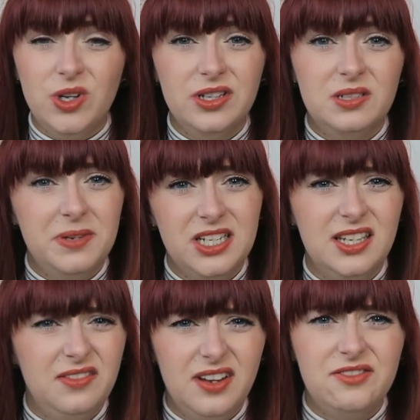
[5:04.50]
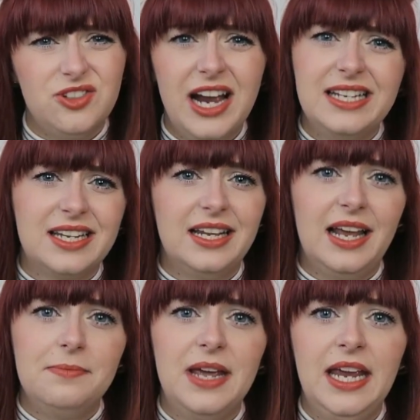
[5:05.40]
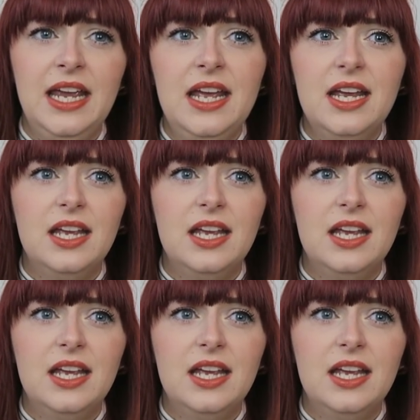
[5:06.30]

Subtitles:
dull, especially if you have dry skin like me.